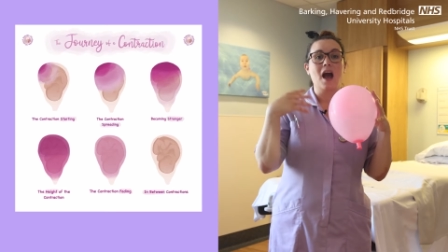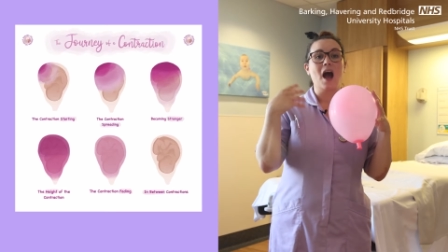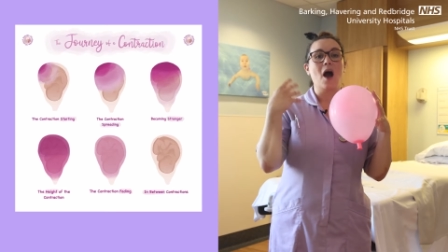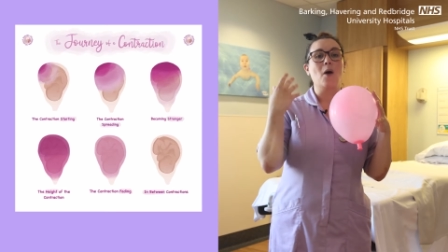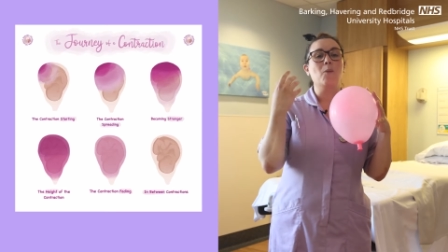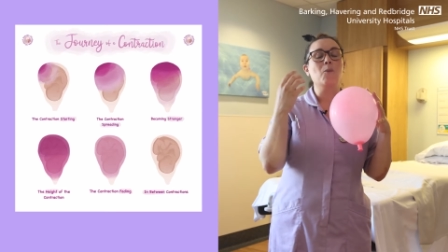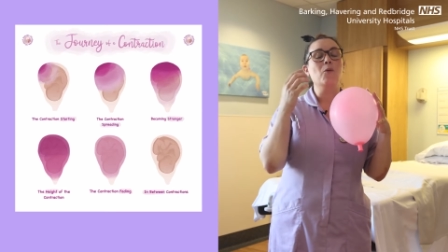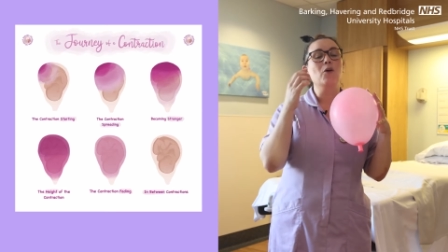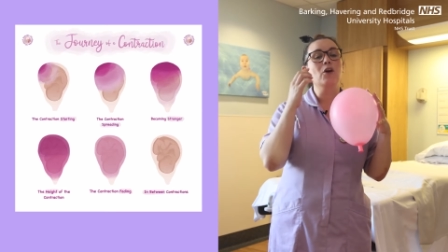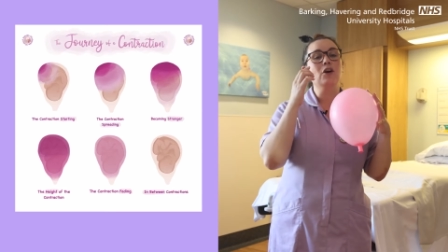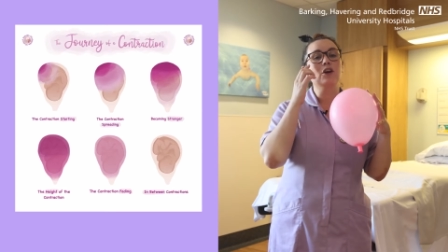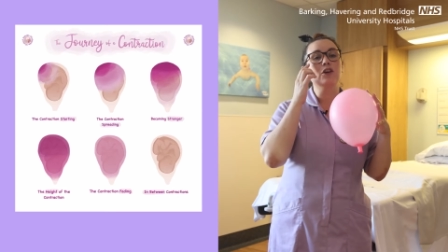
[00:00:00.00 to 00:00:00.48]

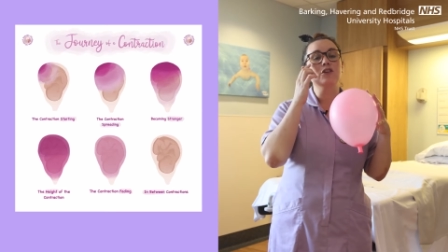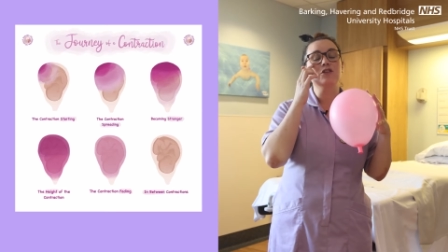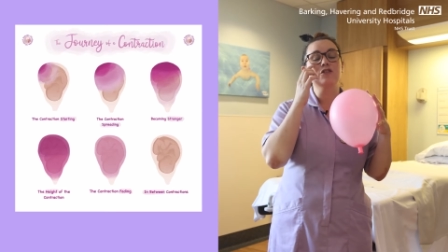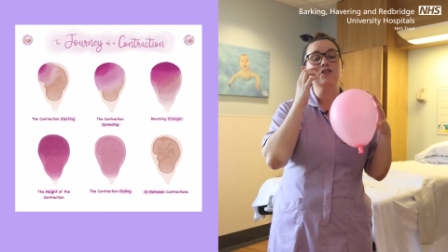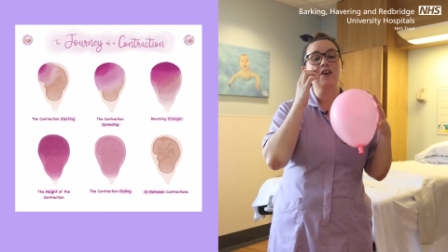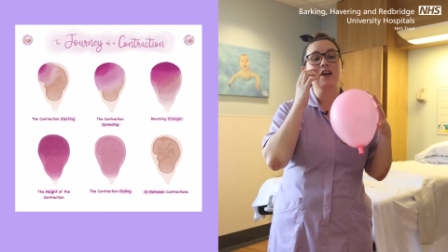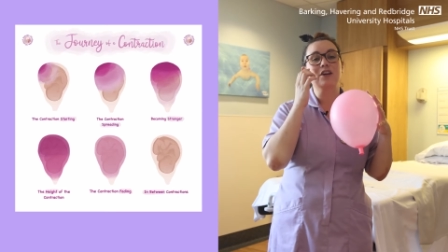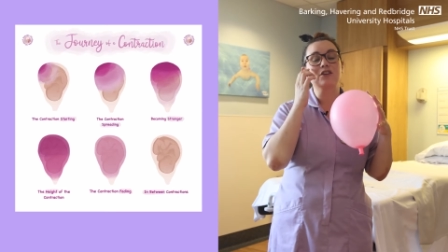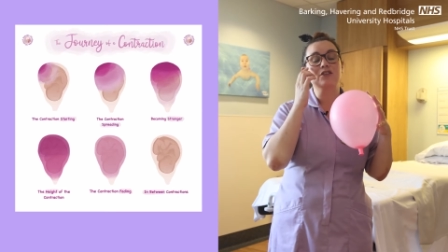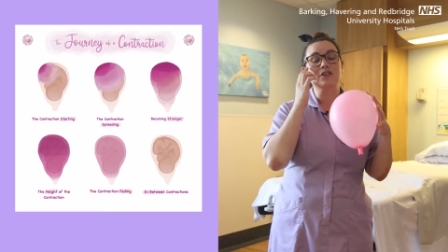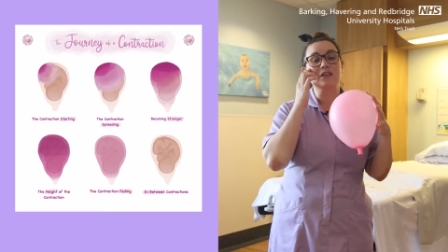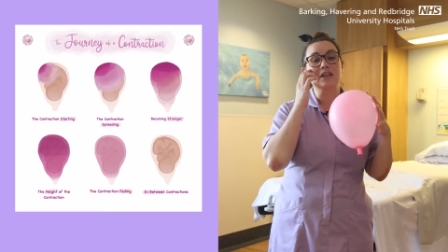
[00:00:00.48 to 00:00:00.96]
And what a
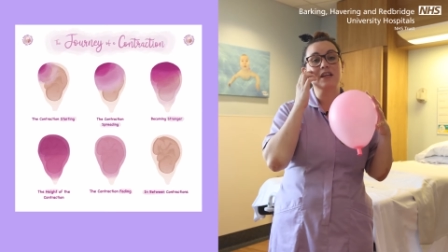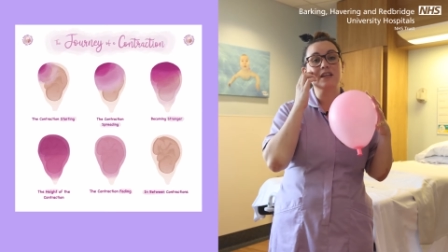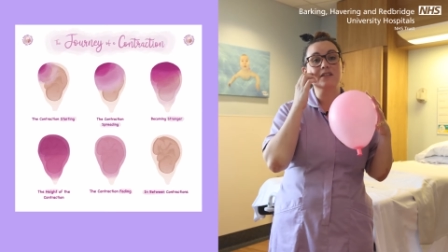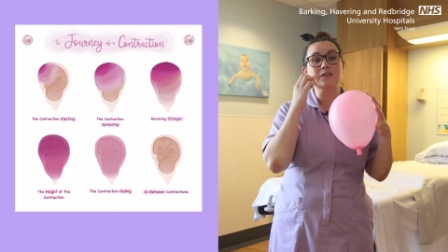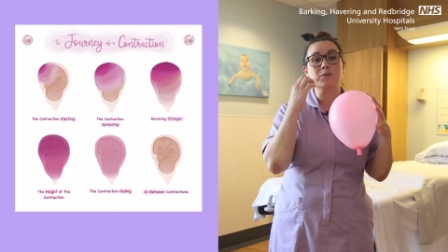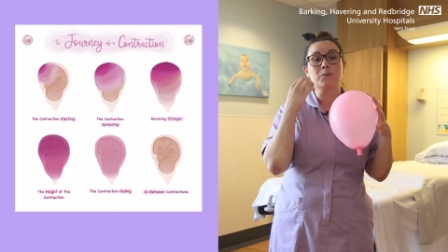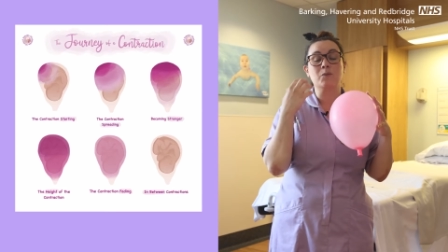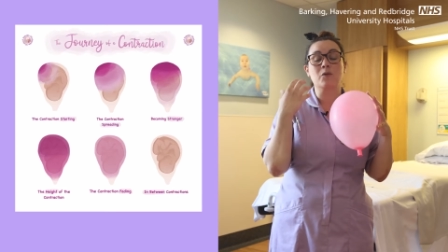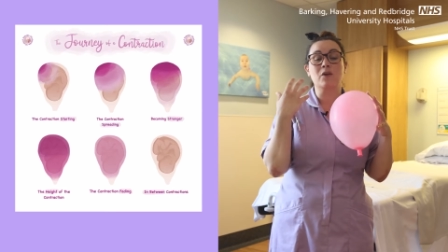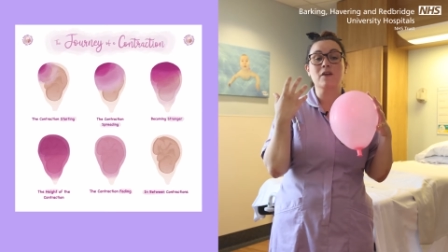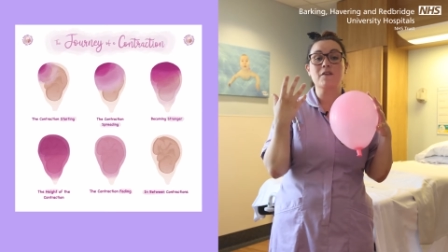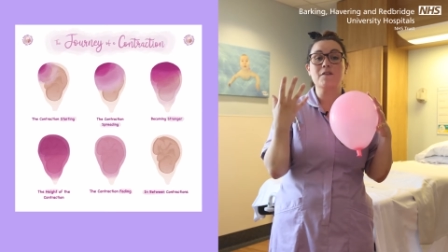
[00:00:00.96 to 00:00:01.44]
contraction is
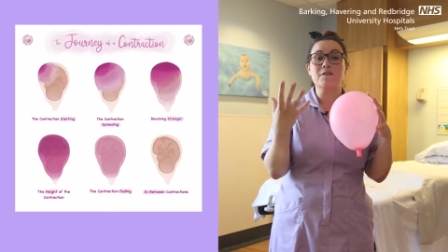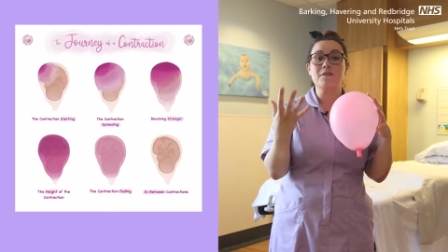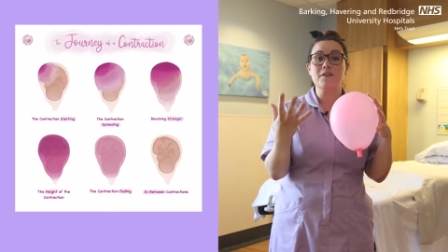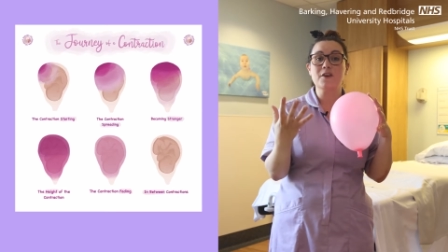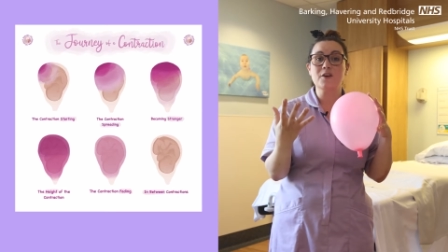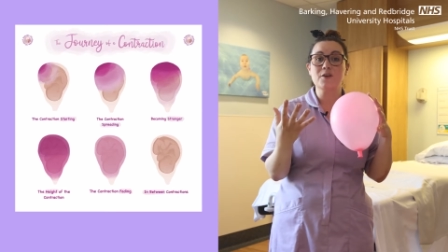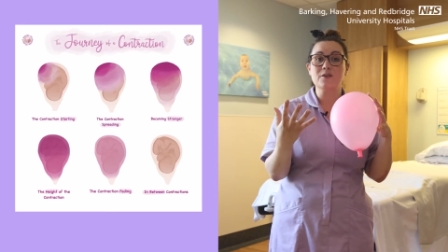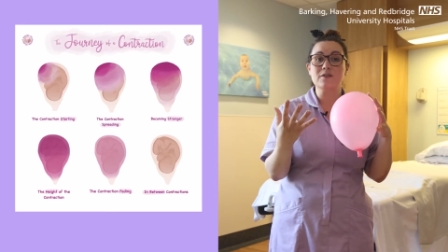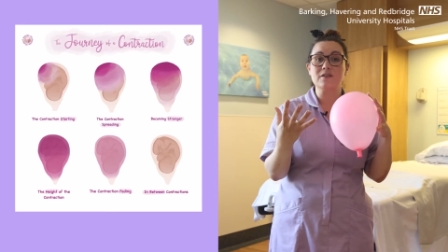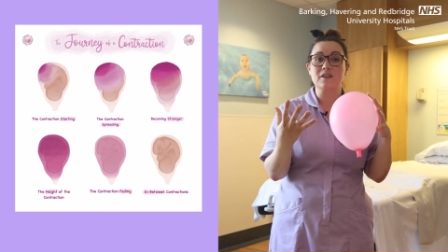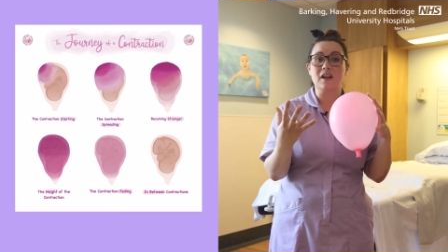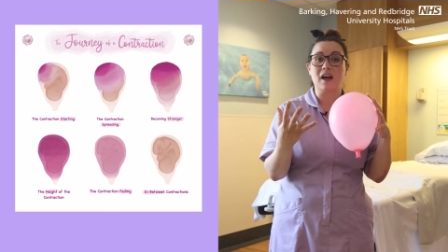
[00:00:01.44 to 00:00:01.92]
and what it
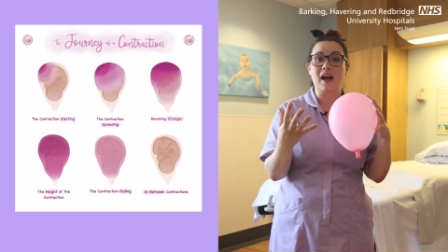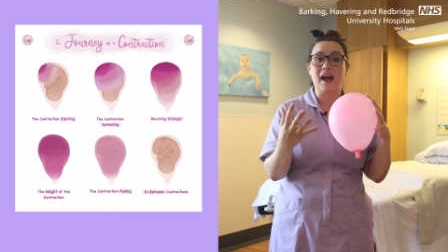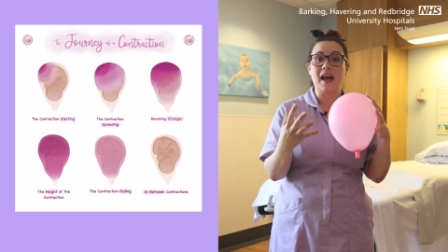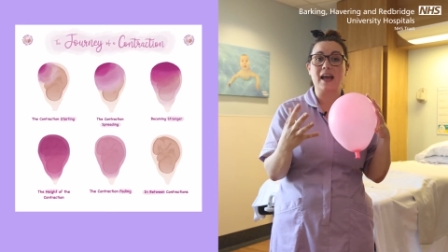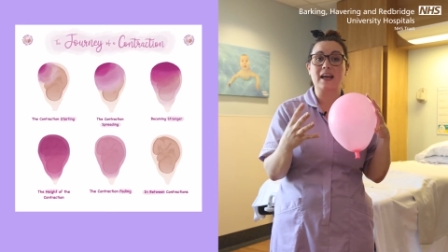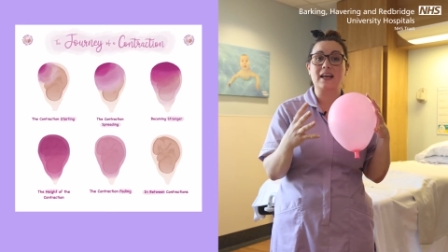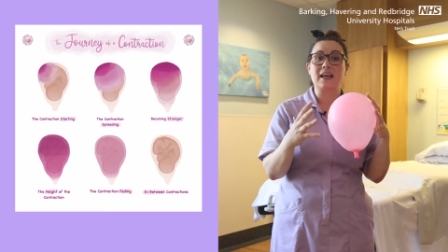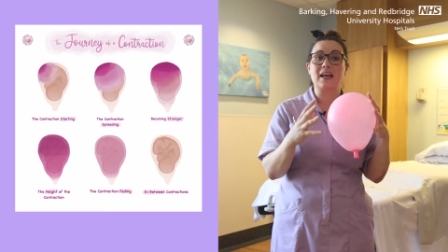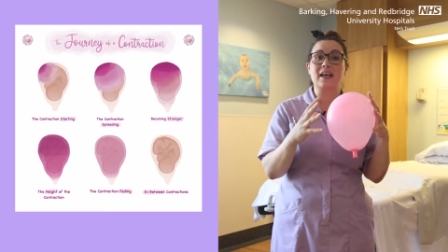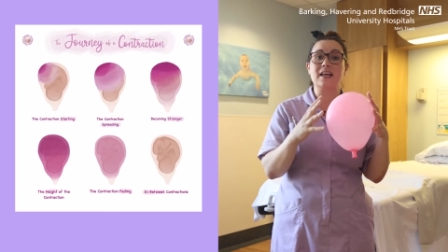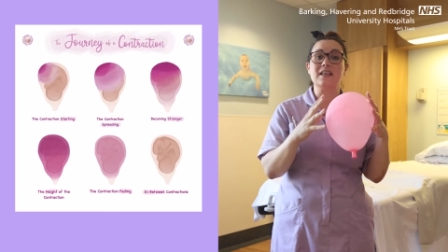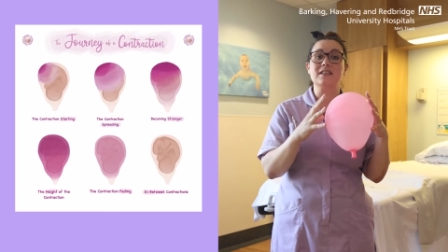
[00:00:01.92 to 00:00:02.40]
feels like